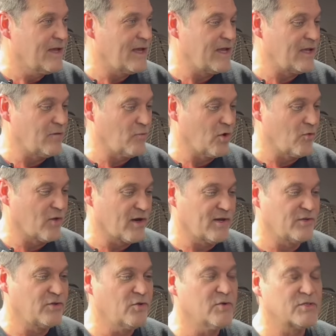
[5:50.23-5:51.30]
And what we're going to
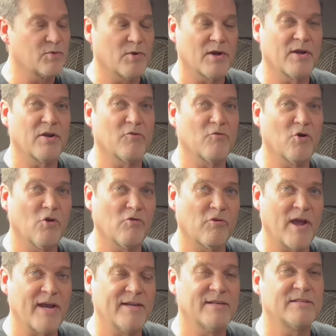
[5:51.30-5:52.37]
do is we're going to roll
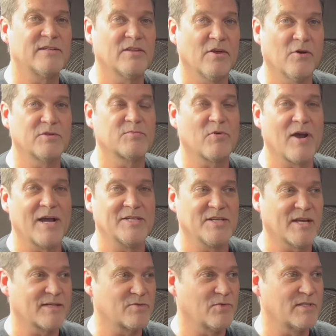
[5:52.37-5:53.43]
right into those
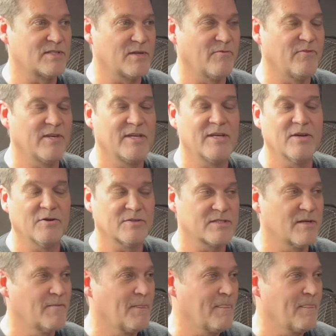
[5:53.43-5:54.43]
projects with some videos.